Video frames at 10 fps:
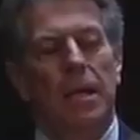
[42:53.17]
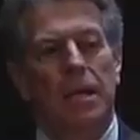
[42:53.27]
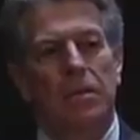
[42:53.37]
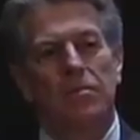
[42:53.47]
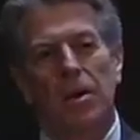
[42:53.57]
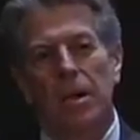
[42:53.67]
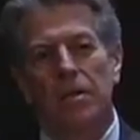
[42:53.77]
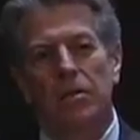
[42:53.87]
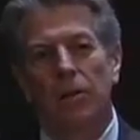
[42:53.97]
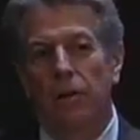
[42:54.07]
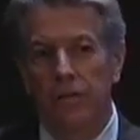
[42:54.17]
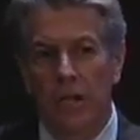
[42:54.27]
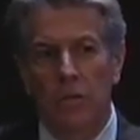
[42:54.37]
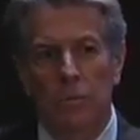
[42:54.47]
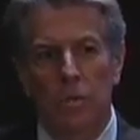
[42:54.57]
in the mind of
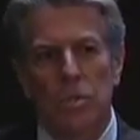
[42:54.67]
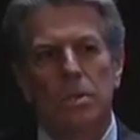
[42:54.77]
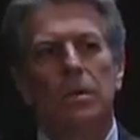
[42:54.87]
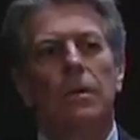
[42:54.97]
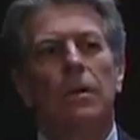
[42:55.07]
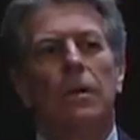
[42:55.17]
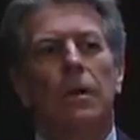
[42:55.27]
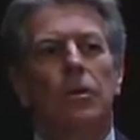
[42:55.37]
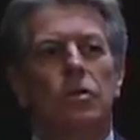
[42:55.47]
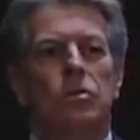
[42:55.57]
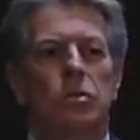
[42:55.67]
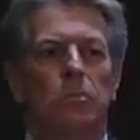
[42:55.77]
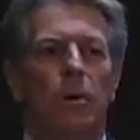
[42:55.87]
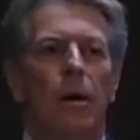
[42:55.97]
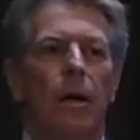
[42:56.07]
another person
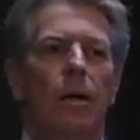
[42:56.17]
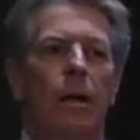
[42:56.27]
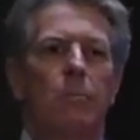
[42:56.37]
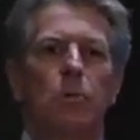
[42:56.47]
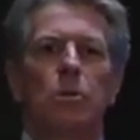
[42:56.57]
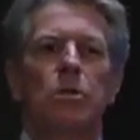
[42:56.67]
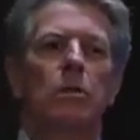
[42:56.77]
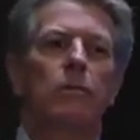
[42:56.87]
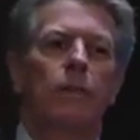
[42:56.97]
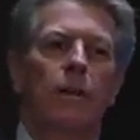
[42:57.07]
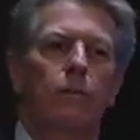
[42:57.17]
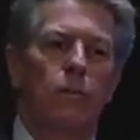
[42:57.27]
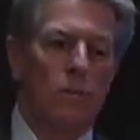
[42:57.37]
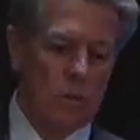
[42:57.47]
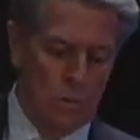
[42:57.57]
induced by a person of
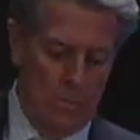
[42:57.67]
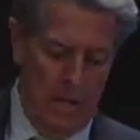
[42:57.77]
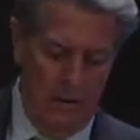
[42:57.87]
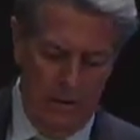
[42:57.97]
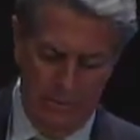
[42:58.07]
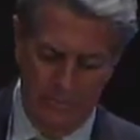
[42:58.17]
influence or power.